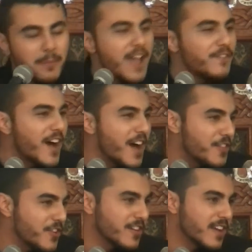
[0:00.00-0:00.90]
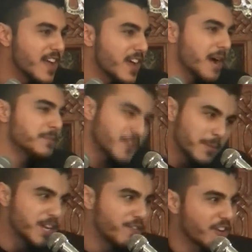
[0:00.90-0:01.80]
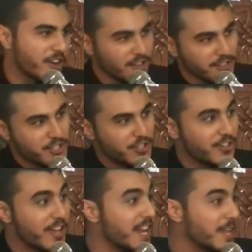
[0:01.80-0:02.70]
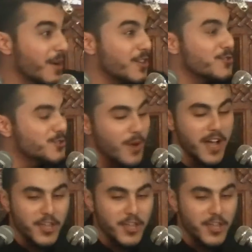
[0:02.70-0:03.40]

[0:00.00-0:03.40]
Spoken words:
My father comes from a different culture, and he might use what?